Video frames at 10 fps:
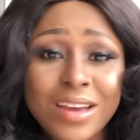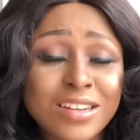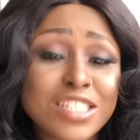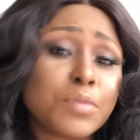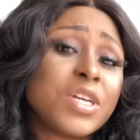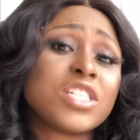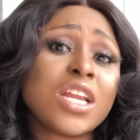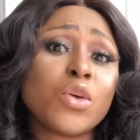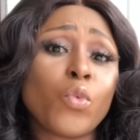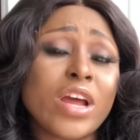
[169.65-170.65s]
and
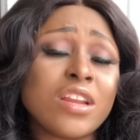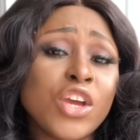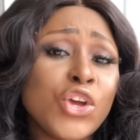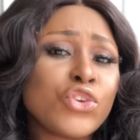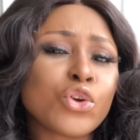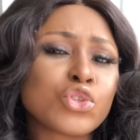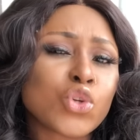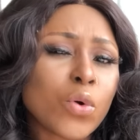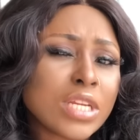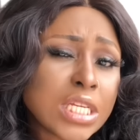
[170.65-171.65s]
especially when you're
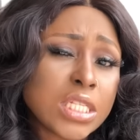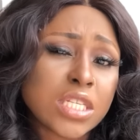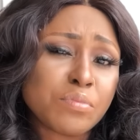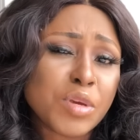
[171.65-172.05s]
done eating.